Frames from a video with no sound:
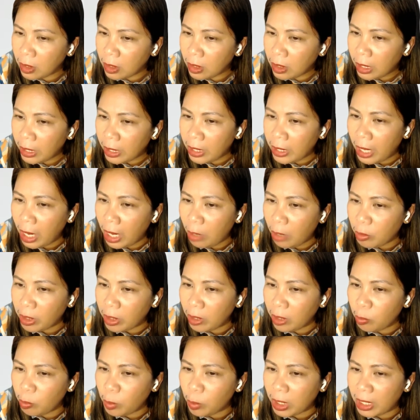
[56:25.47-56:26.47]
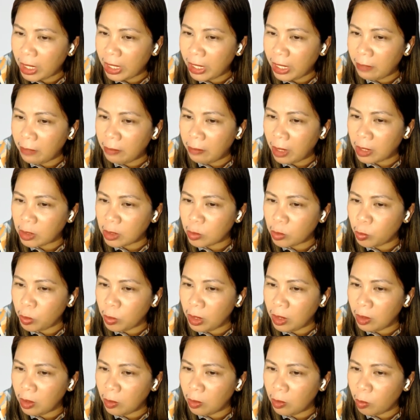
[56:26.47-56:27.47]
and how can we claim as
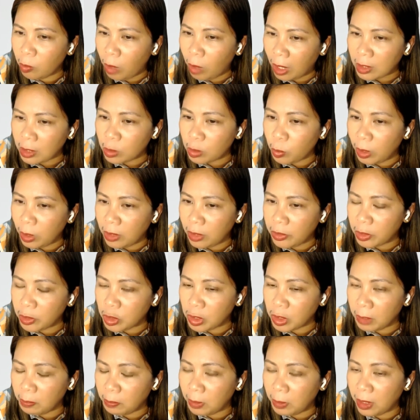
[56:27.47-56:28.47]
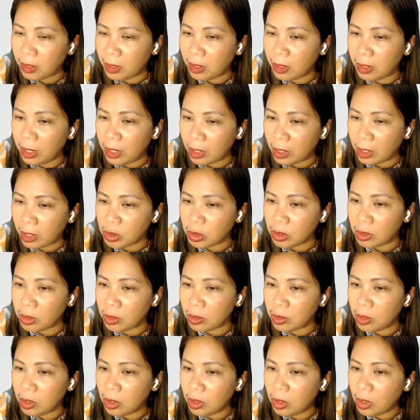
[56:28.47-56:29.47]
well the shipping
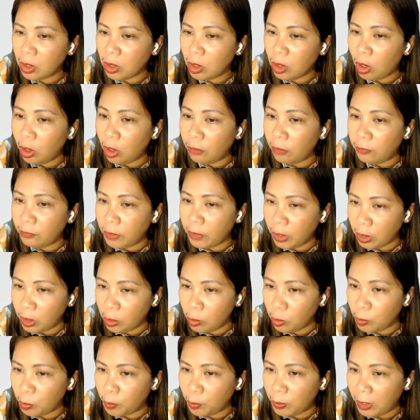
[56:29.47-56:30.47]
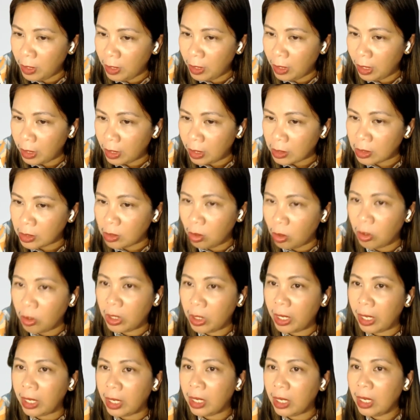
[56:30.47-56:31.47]
deduction of the UPS?
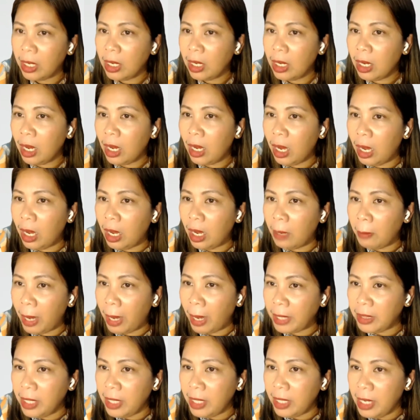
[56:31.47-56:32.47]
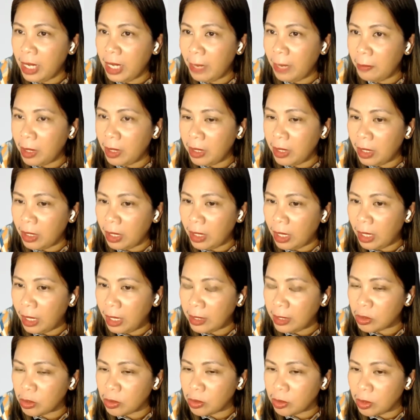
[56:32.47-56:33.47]
Okay. I think I'm gonna
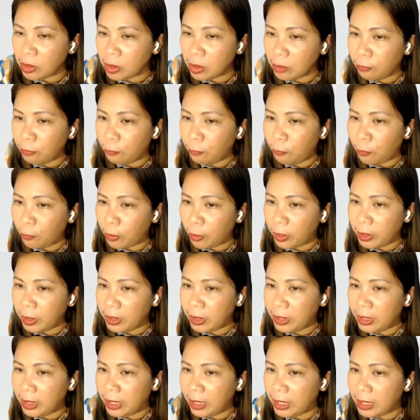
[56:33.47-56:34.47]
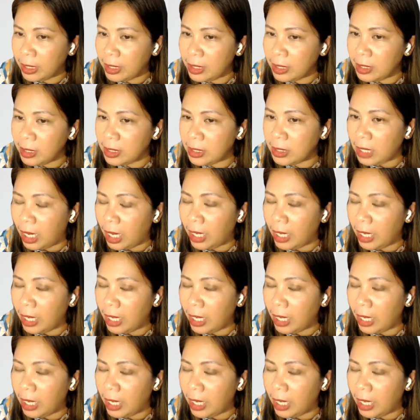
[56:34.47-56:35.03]
answer for this.